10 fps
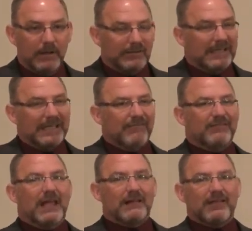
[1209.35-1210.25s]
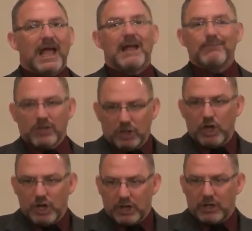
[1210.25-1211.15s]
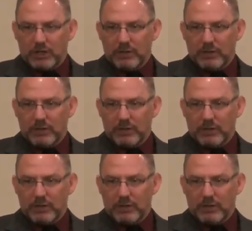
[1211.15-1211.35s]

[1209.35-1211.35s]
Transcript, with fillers: They didn't even take time to look.